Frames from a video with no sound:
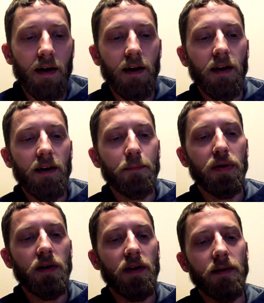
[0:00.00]
I
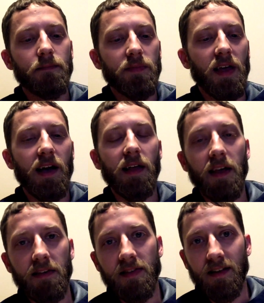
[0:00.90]
put the
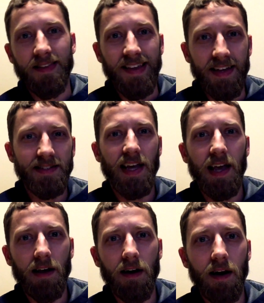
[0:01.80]
LS6
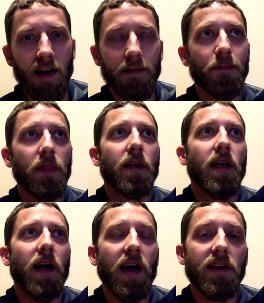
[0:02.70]
intake on it.
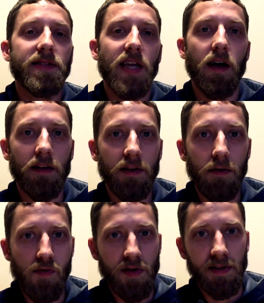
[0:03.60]
I could tell a
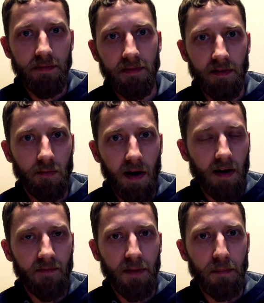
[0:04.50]
huge difference right
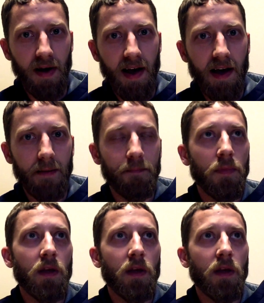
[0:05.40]
off the bat,